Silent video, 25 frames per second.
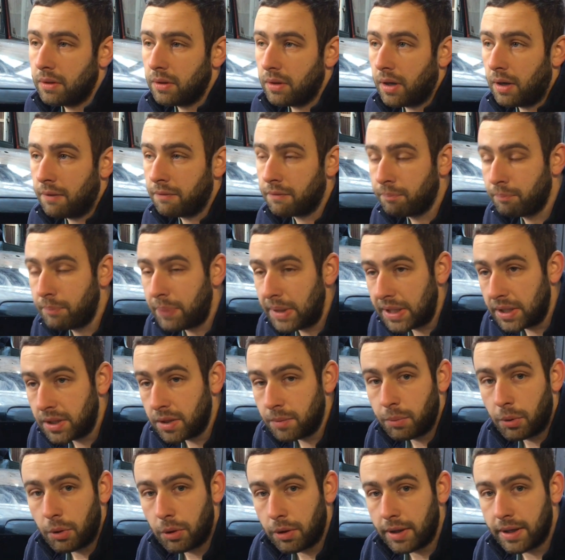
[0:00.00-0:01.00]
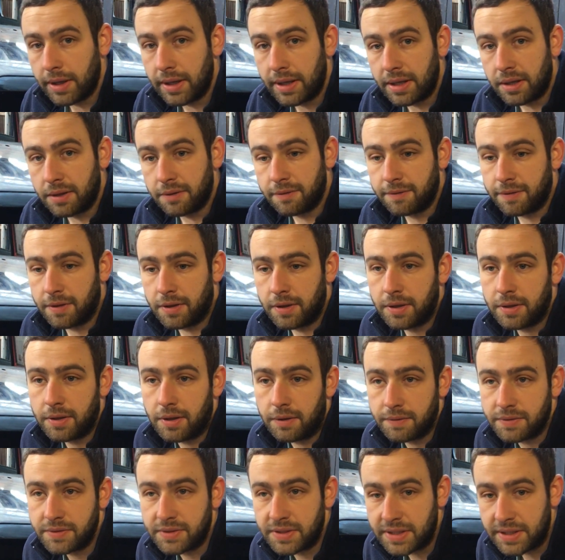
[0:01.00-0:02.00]
I've bitten the bullet, and I've
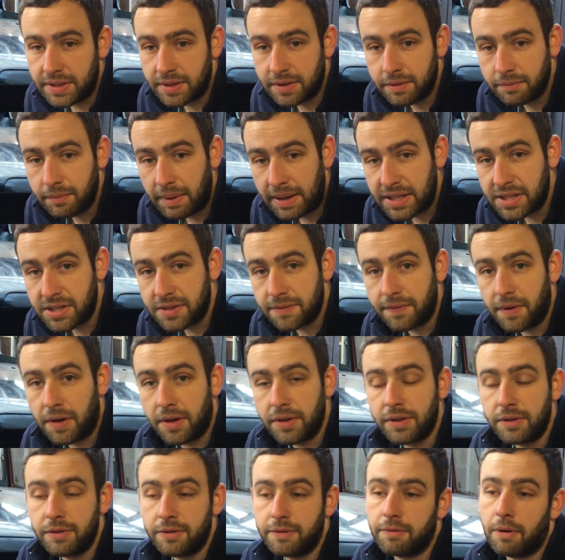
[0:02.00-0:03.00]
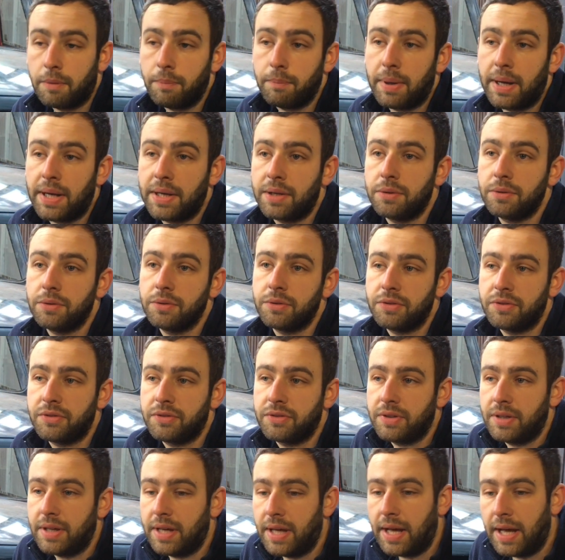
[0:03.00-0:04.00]
obviously managed to find those front
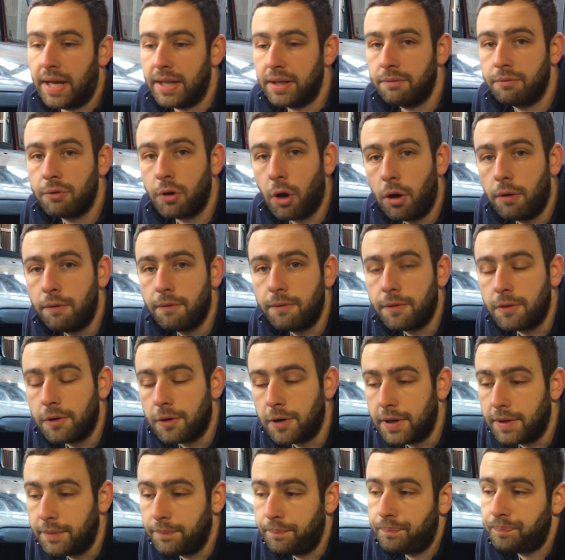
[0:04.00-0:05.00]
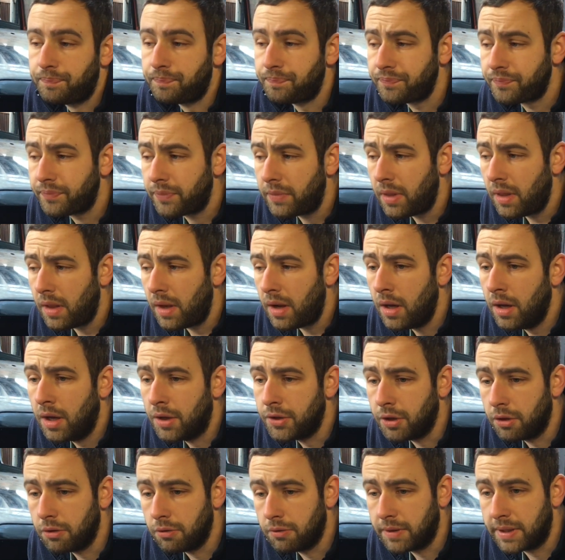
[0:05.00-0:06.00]
panels, and I've gone for it. I
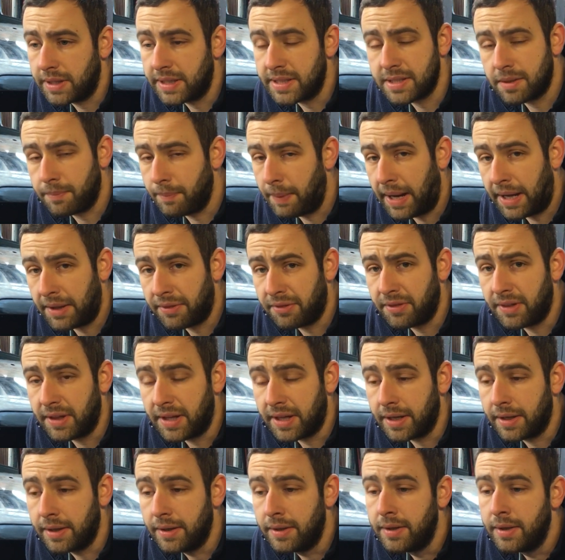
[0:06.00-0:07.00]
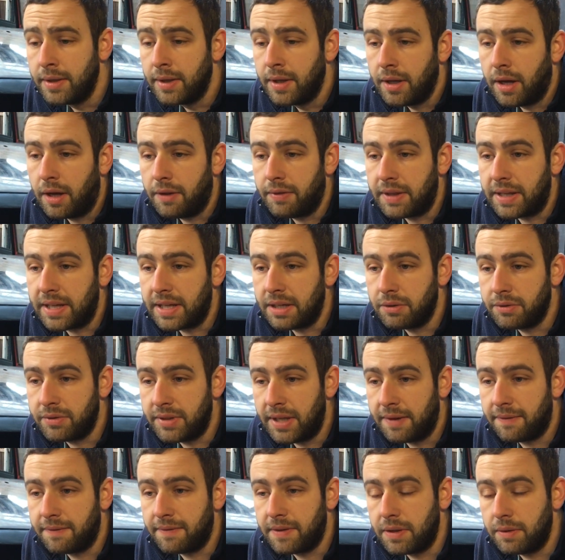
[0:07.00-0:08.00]
don't think it's a bad thing. I think it would
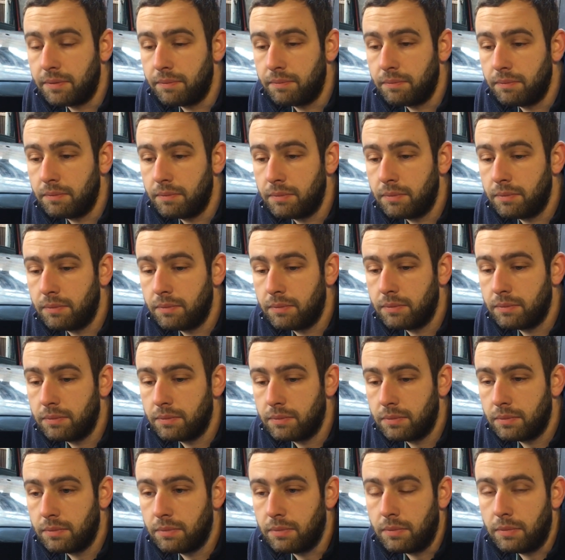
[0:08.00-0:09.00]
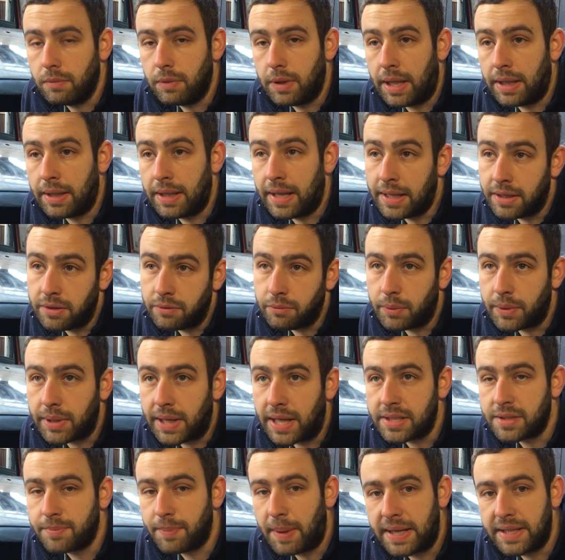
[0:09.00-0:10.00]
definitely, at the end when you
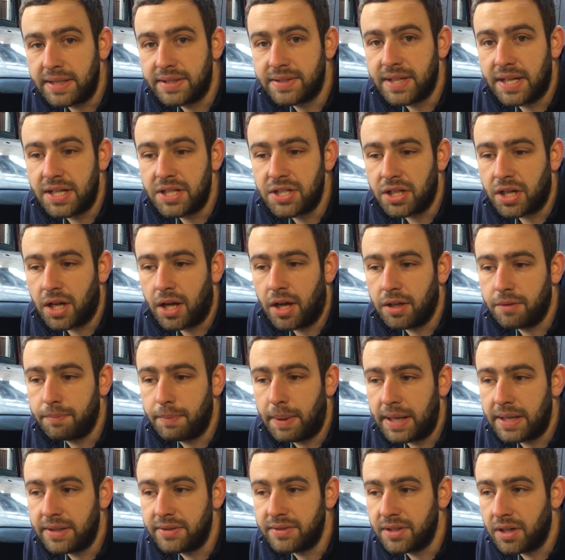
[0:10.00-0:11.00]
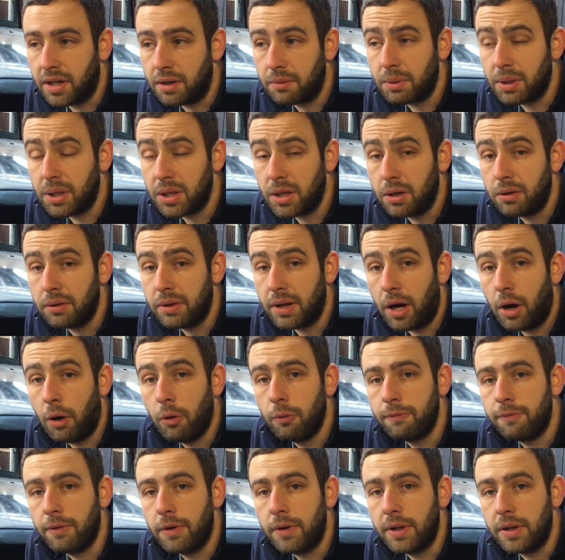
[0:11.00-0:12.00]
get to paint station, the car's painted, I'm going to know that whole
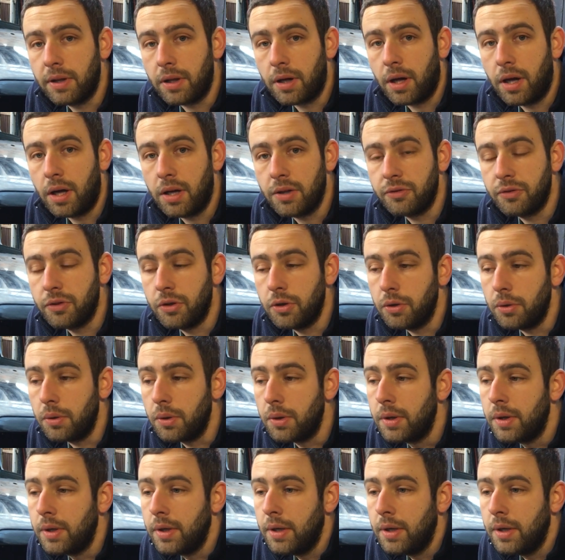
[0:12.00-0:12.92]
front of the car's new.